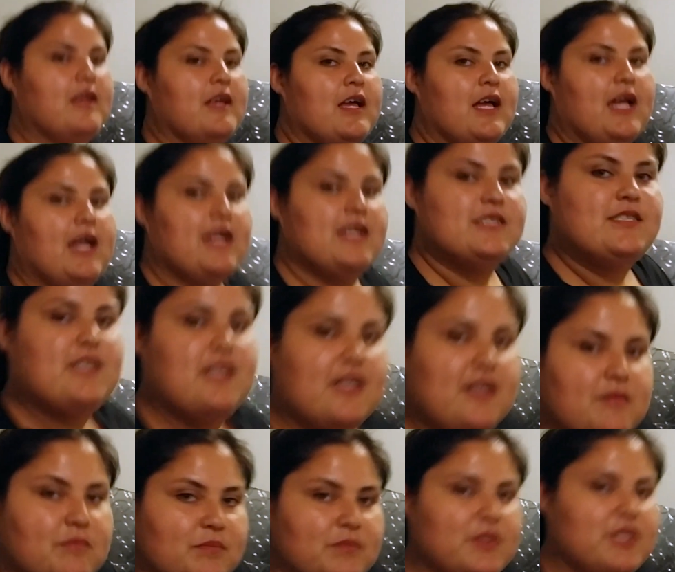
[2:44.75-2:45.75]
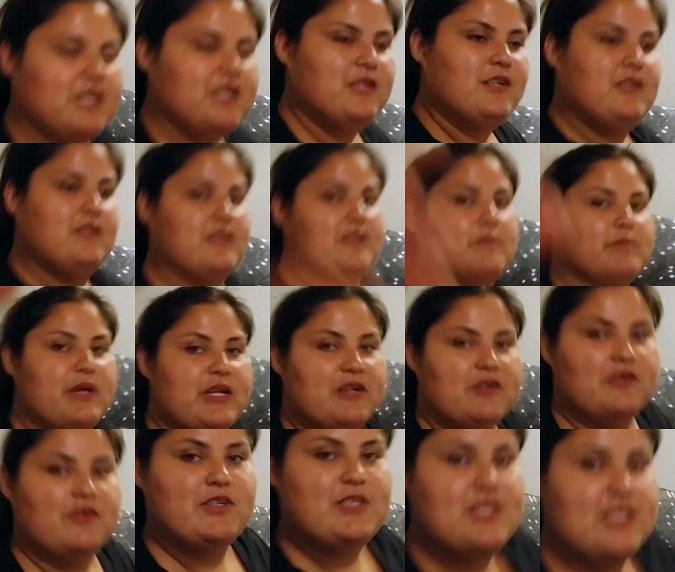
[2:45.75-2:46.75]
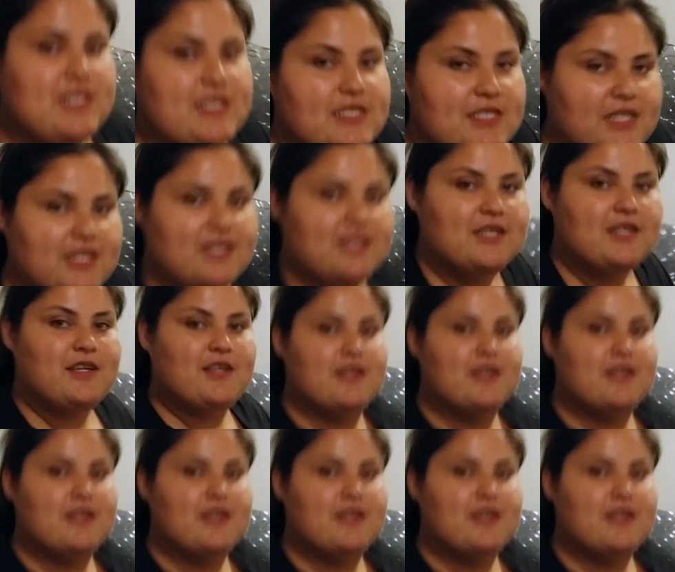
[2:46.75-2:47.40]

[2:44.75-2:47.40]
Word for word: And um, the medical assisting